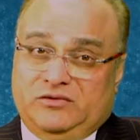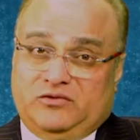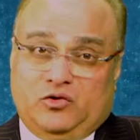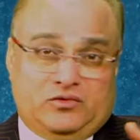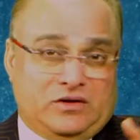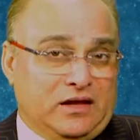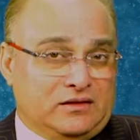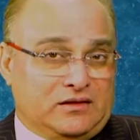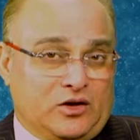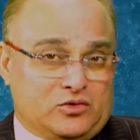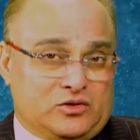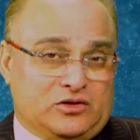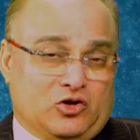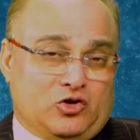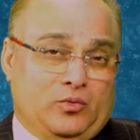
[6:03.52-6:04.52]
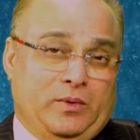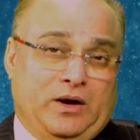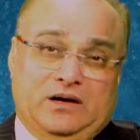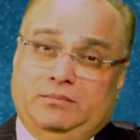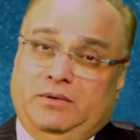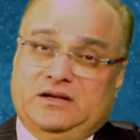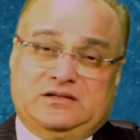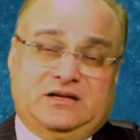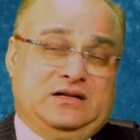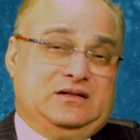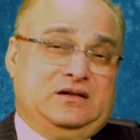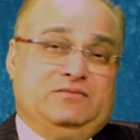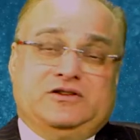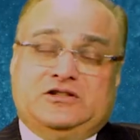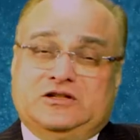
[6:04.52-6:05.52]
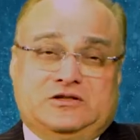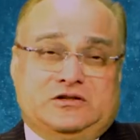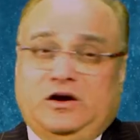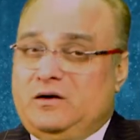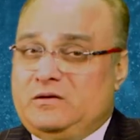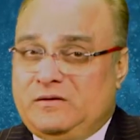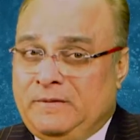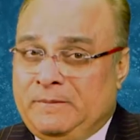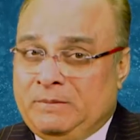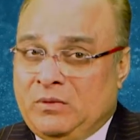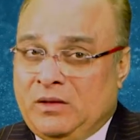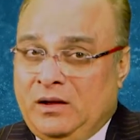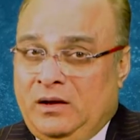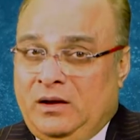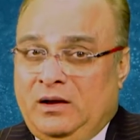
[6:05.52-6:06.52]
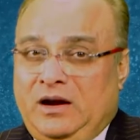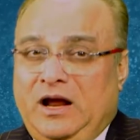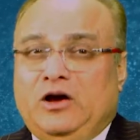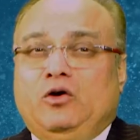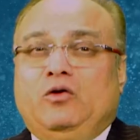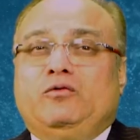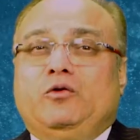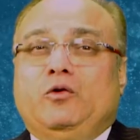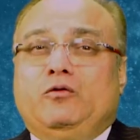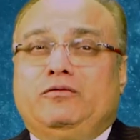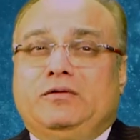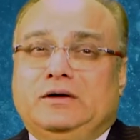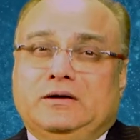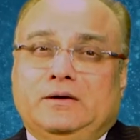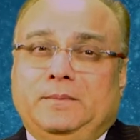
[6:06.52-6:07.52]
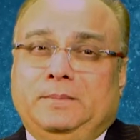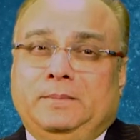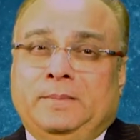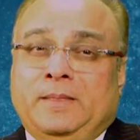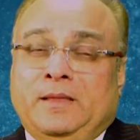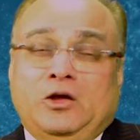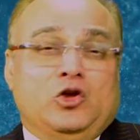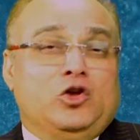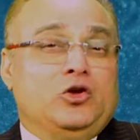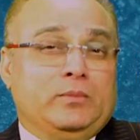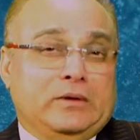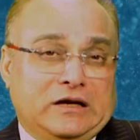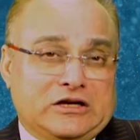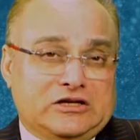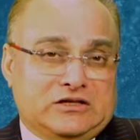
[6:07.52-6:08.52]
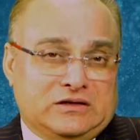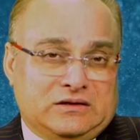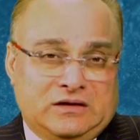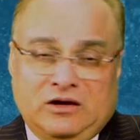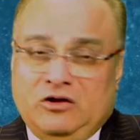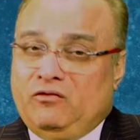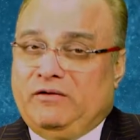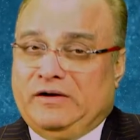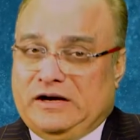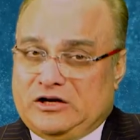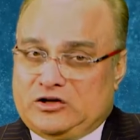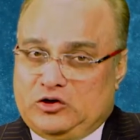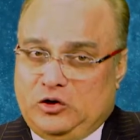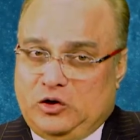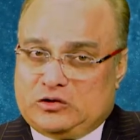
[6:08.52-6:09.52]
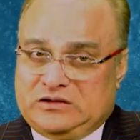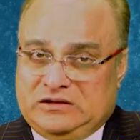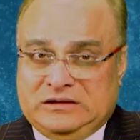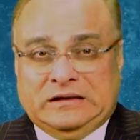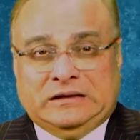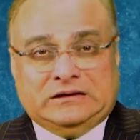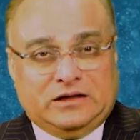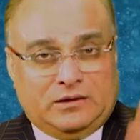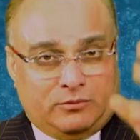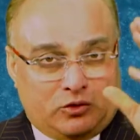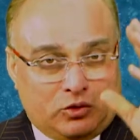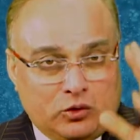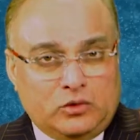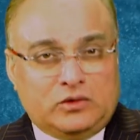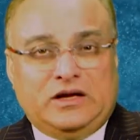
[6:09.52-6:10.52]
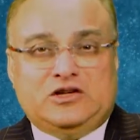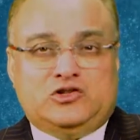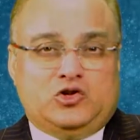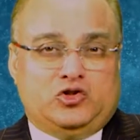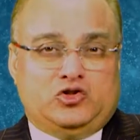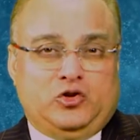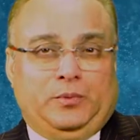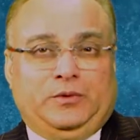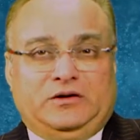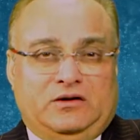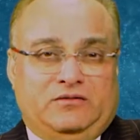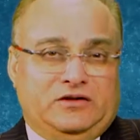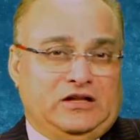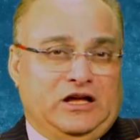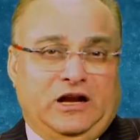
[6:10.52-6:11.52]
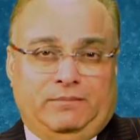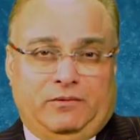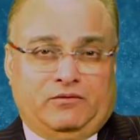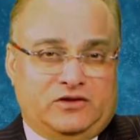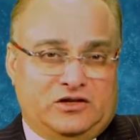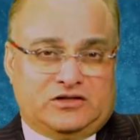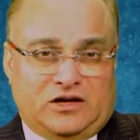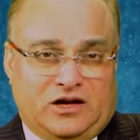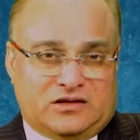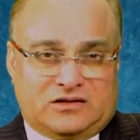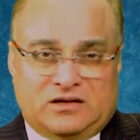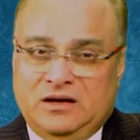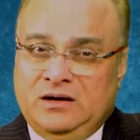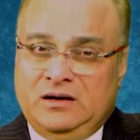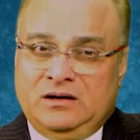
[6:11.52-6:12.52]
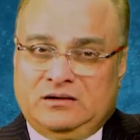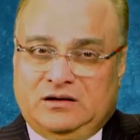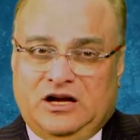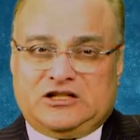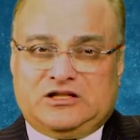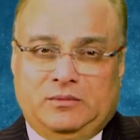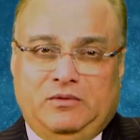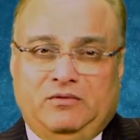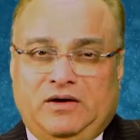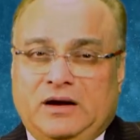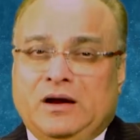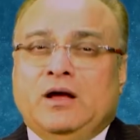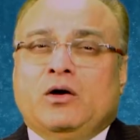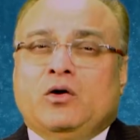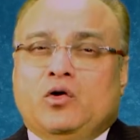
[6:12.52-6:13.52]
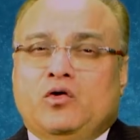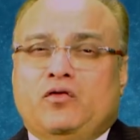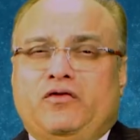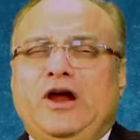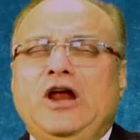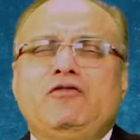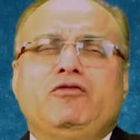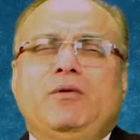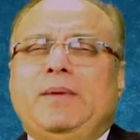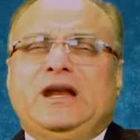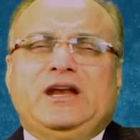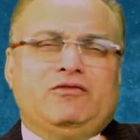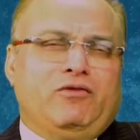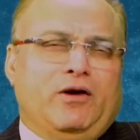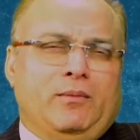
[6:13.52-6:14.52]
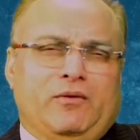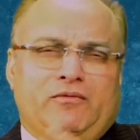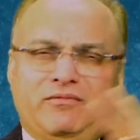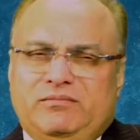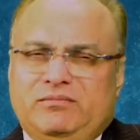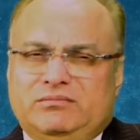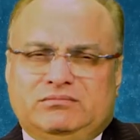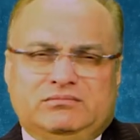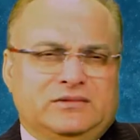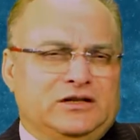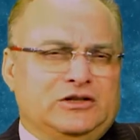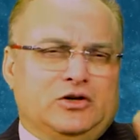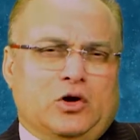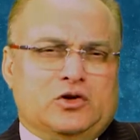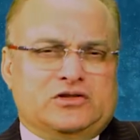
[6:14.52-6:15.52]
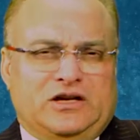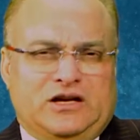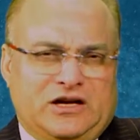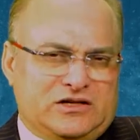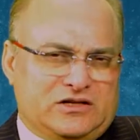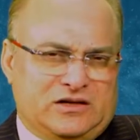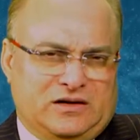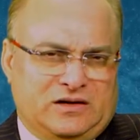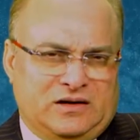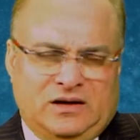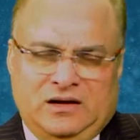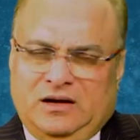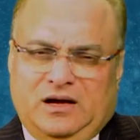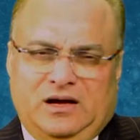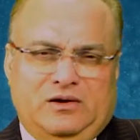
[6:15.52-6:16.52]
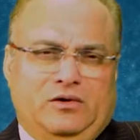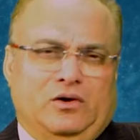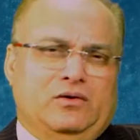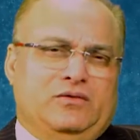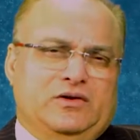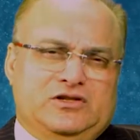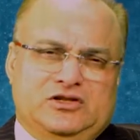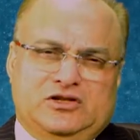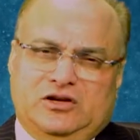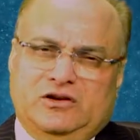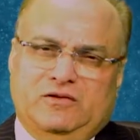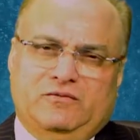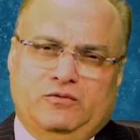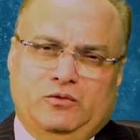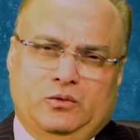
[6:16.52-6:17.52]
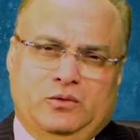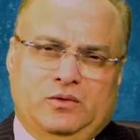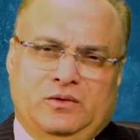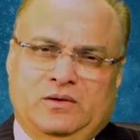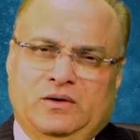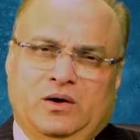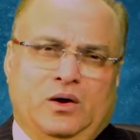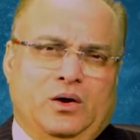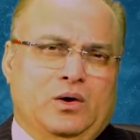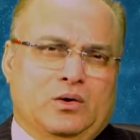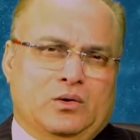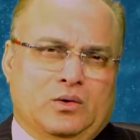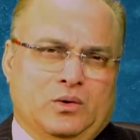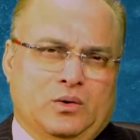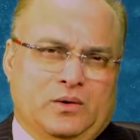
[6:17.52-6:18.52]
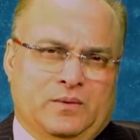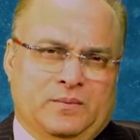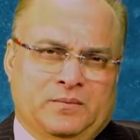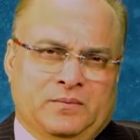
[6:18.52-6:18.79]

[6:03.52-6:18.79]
if your 10th house is occupied by Saturn, which is not, lack of flow of income, humiliation, financial losses, then do raise your Jupiter with the help of this task. Task number one, refrain from any form of intoxication and non-vegetarian food or alcohol.